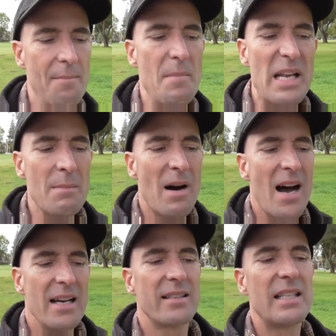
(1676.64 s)

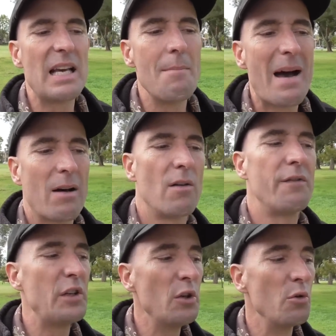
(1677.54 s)
minimize the amount
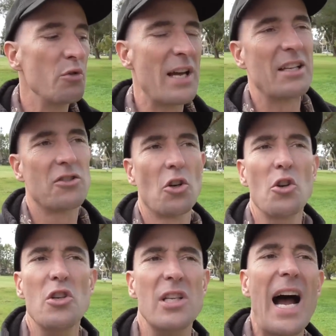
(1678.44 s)
of views that
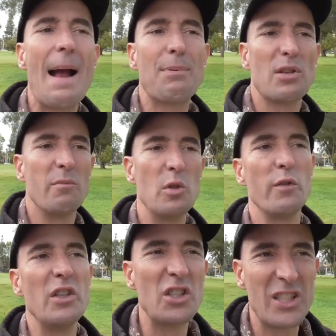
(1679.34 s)
certain types of
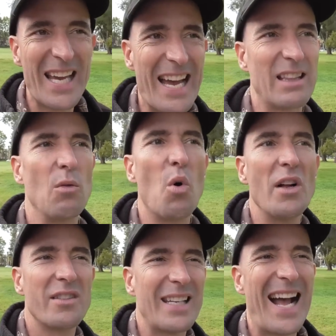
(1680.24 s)
movies get, the
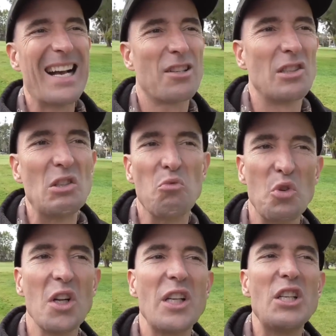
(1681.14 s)
ones that actually
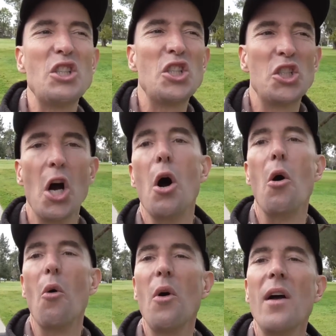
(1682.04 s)
really
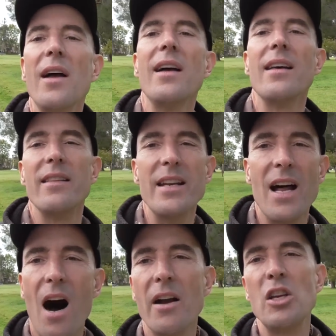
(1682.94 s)
show the
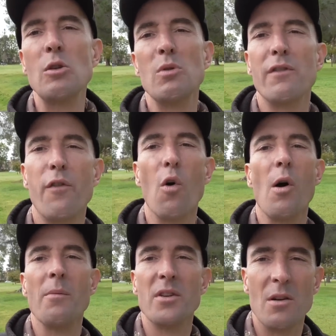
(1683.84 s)
non-human
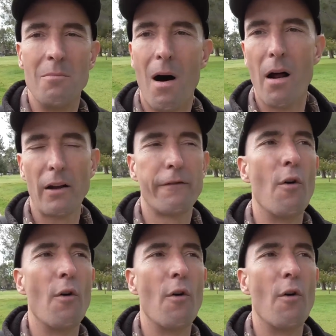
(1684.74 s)
forms, the demonic